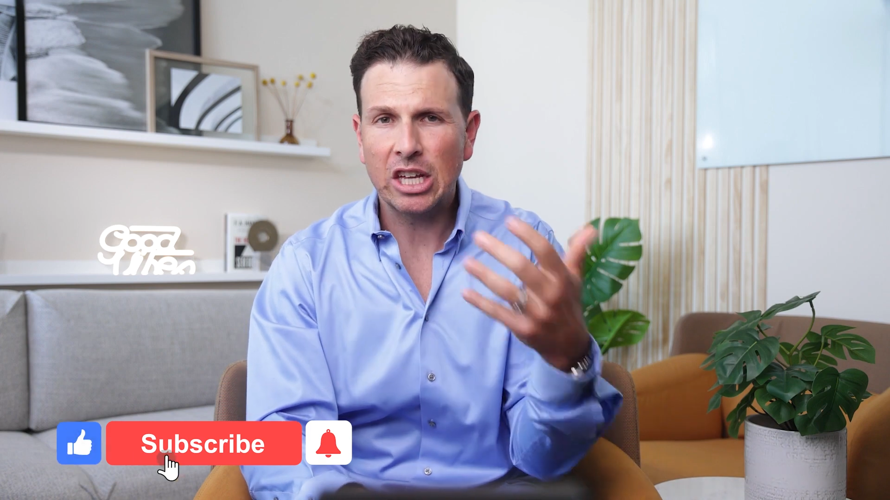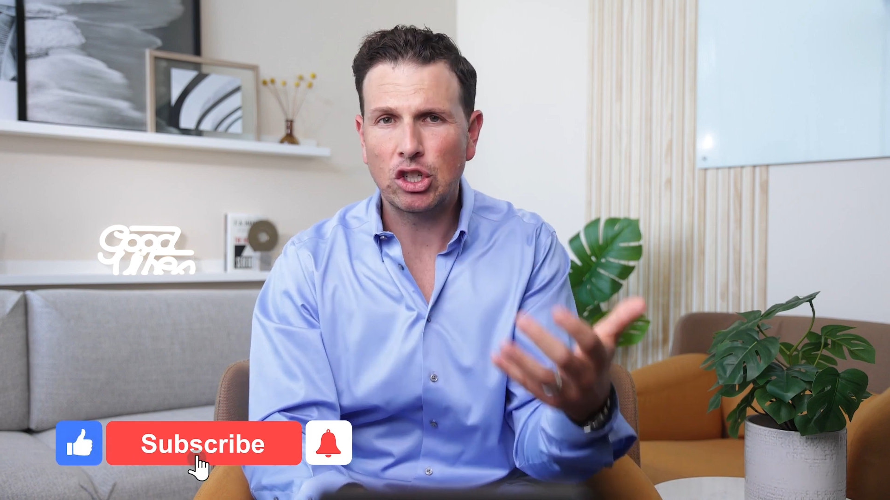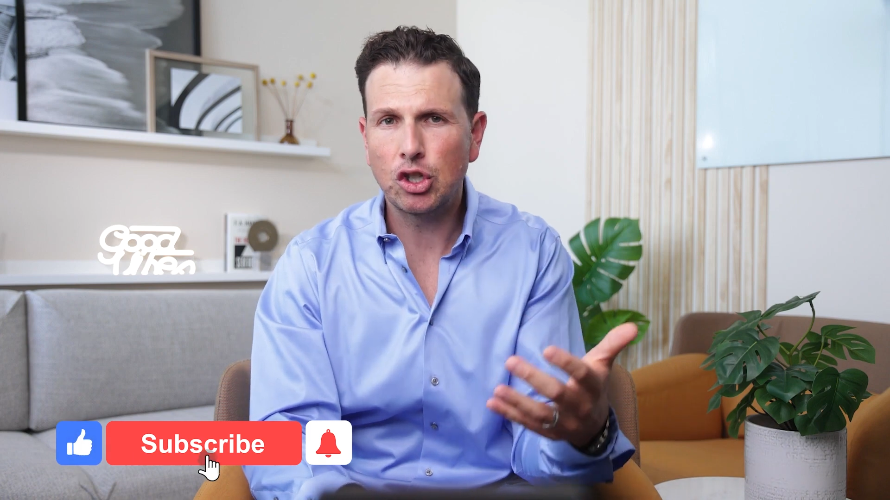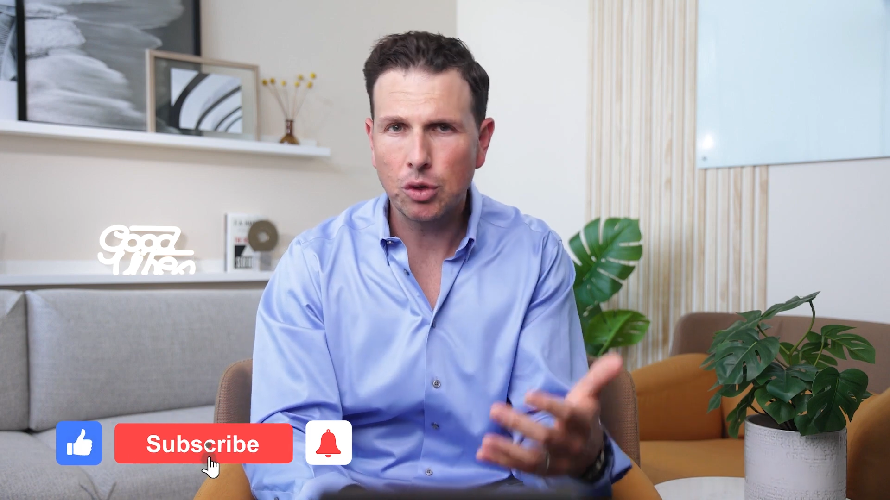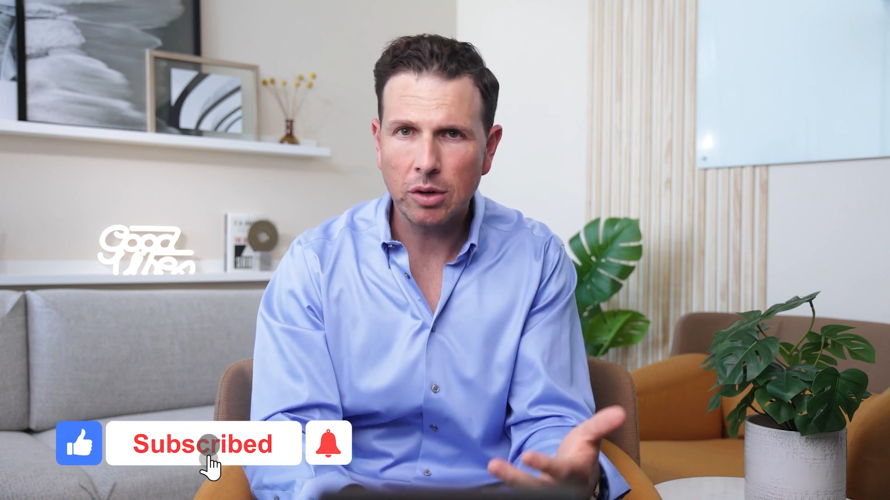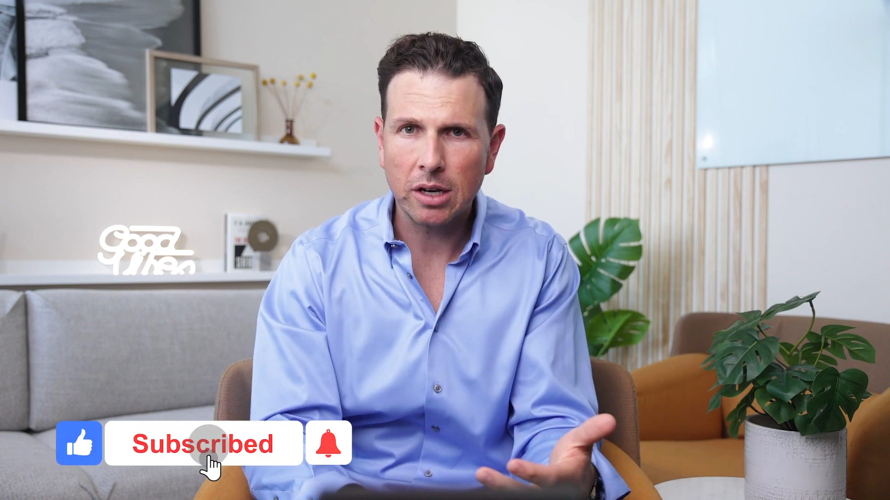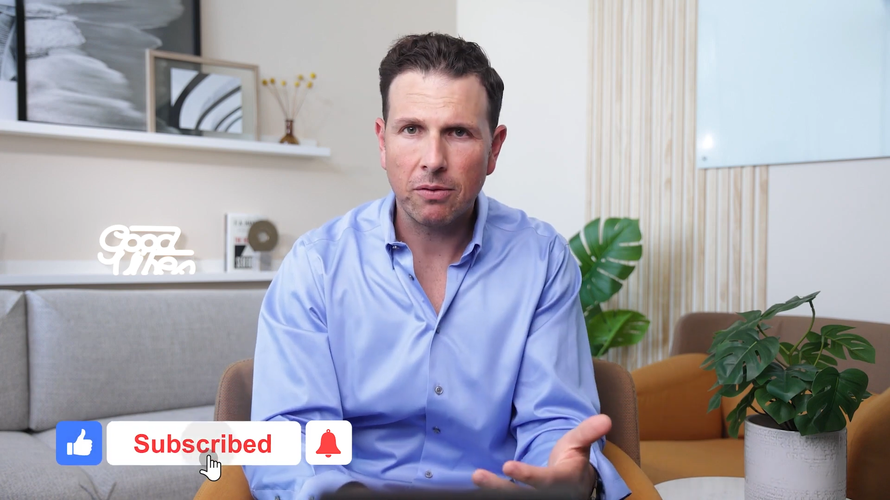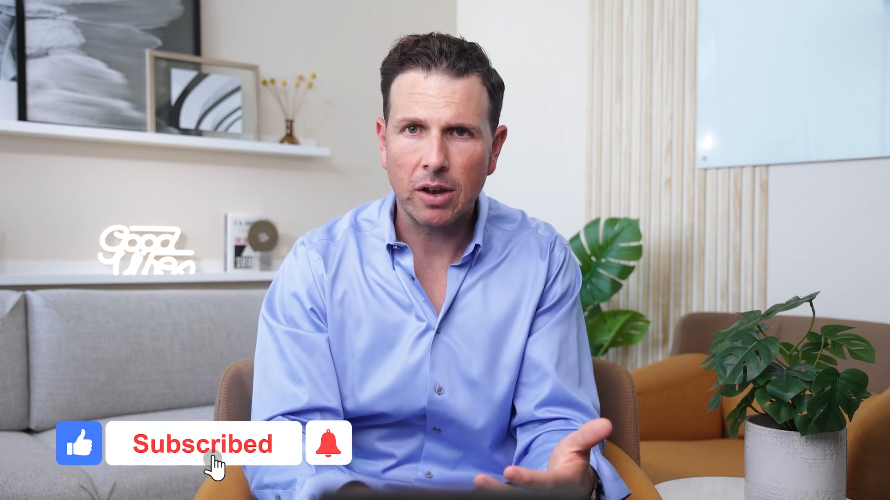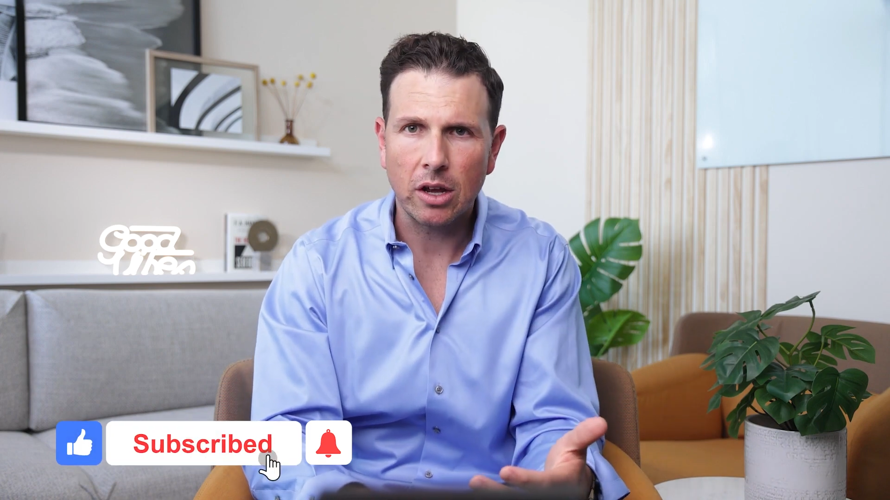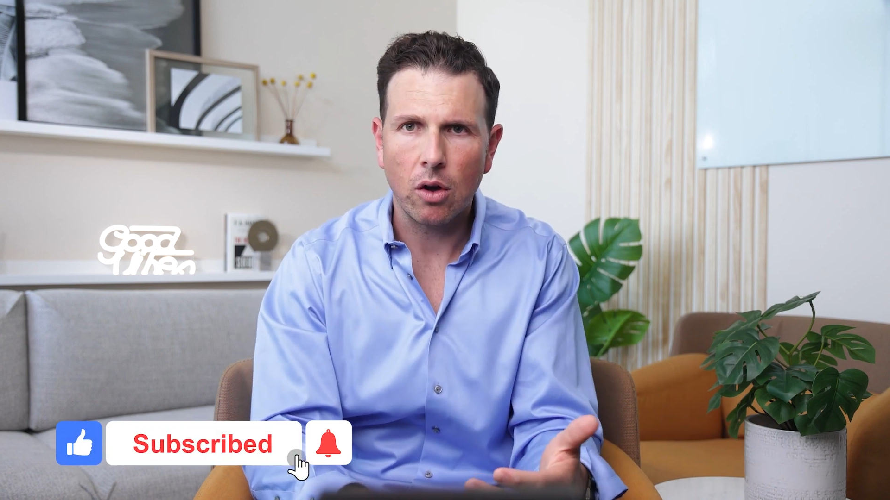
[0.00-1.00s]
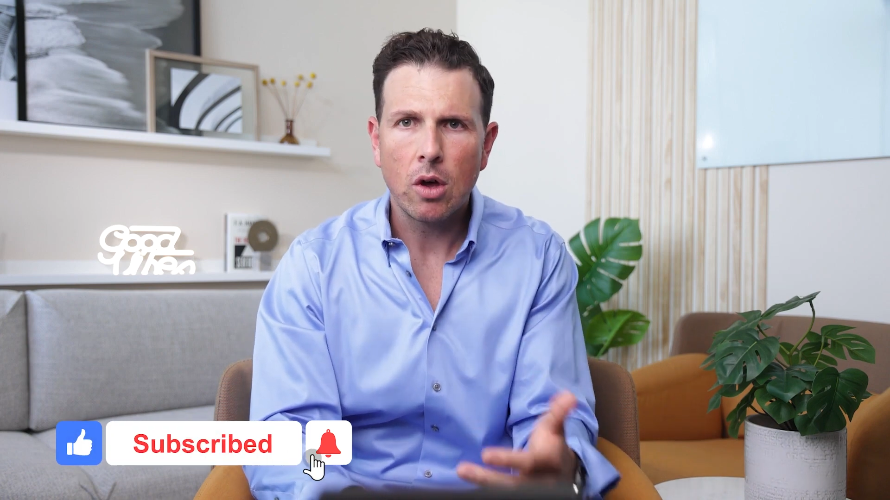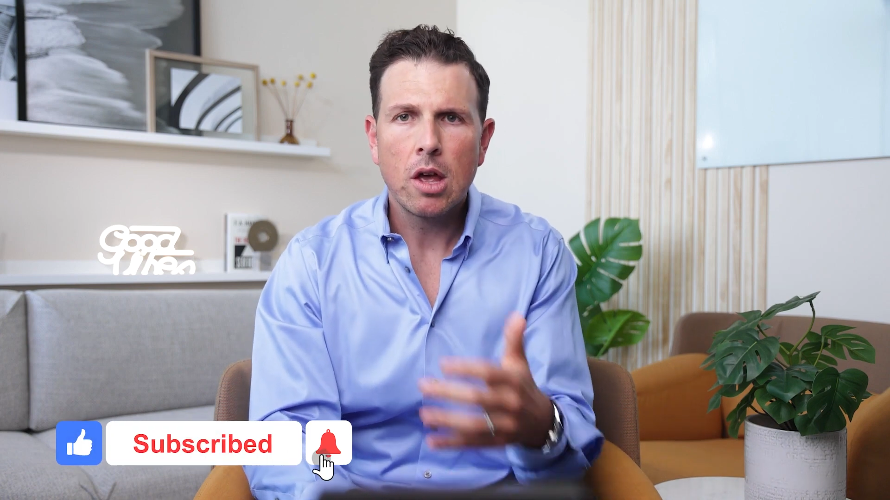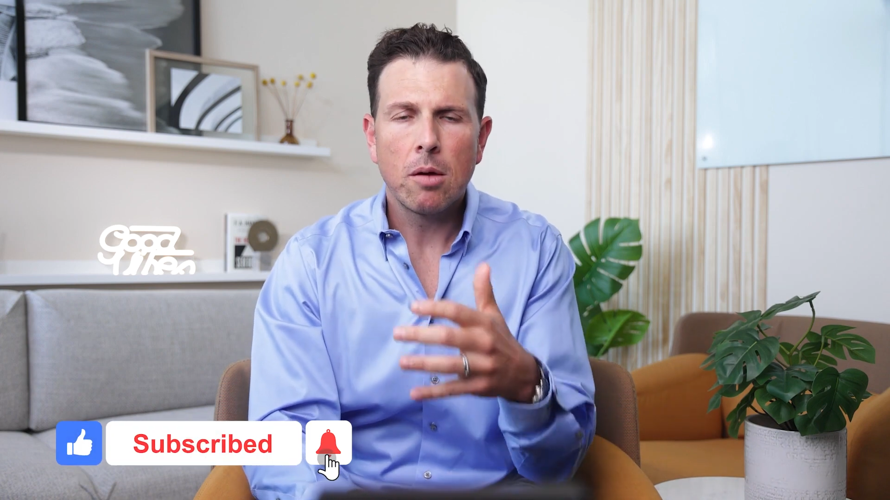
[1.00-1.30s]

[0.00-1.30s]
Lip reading: and shooting a video.